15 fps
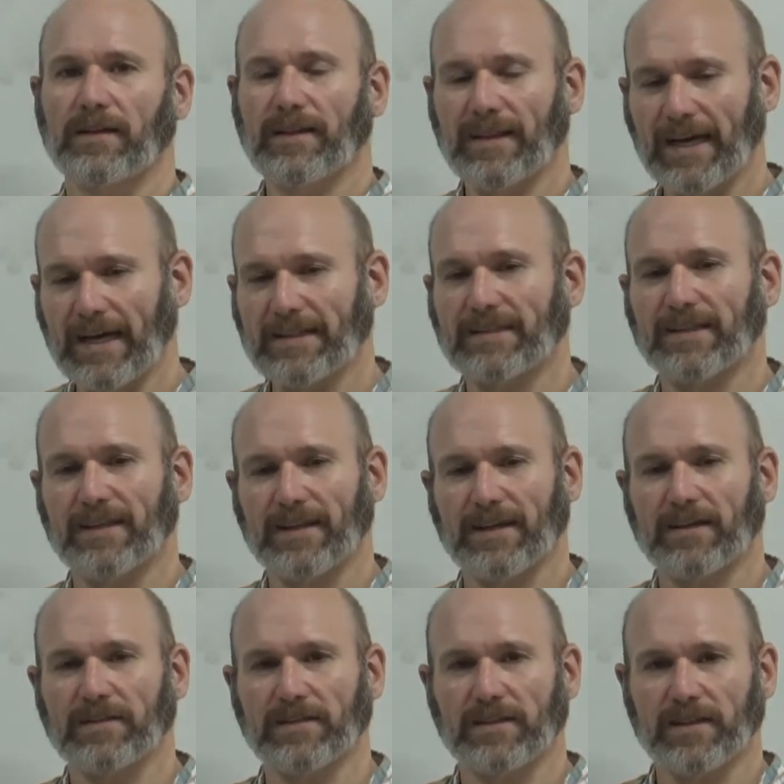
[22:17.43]
that's
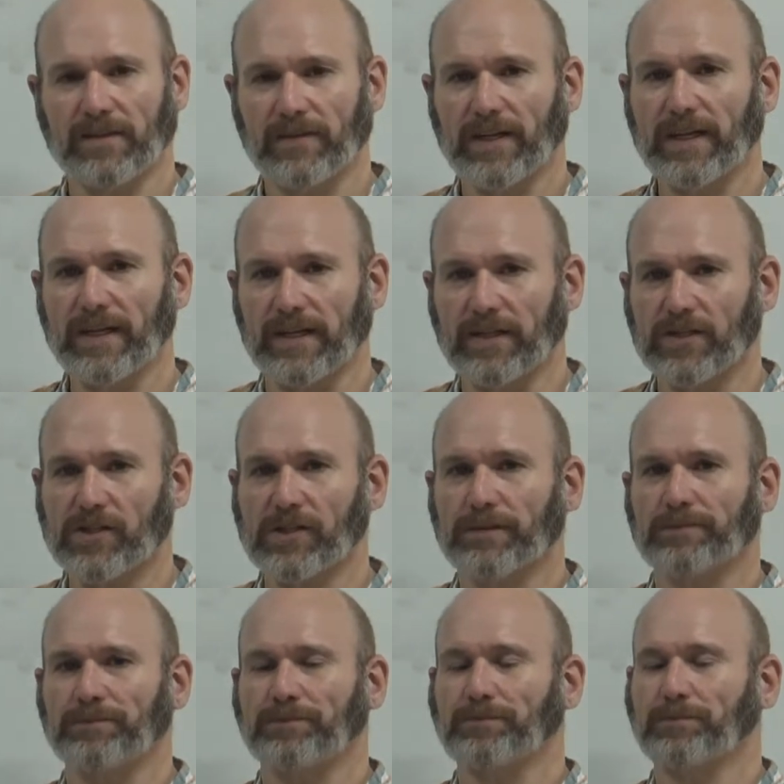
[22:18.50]
1,000th of an inch.
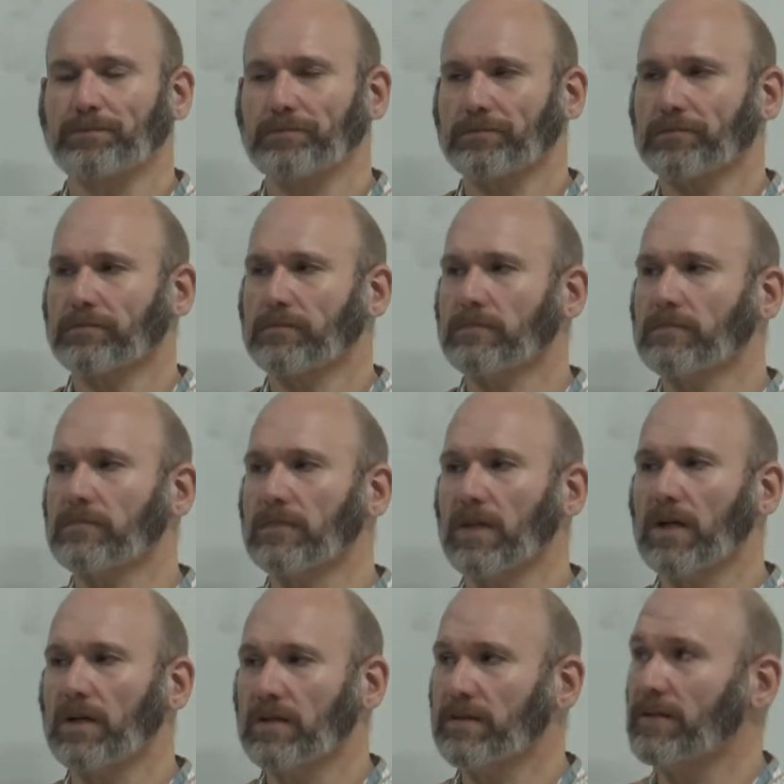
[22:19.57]

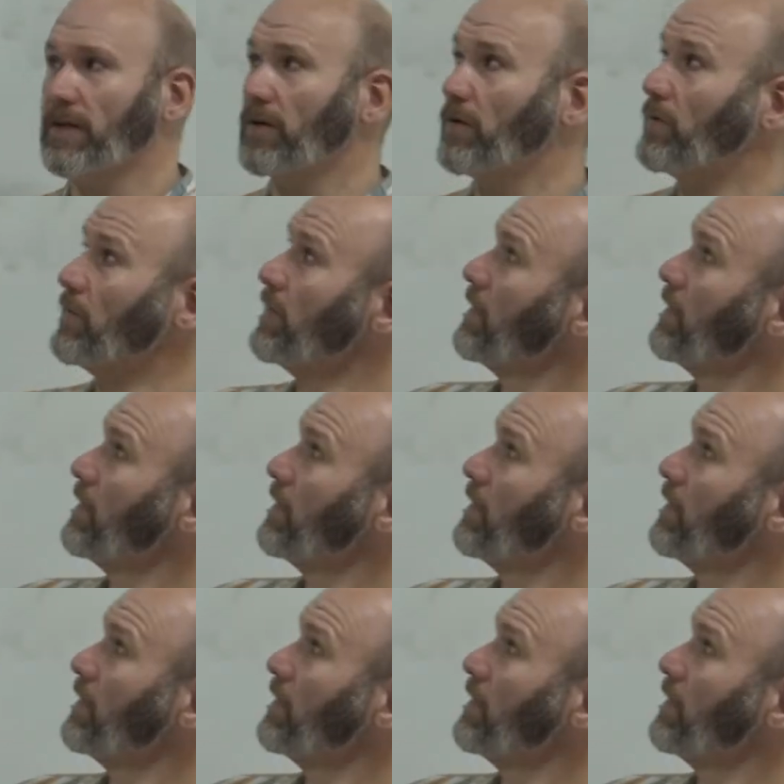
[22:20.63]
So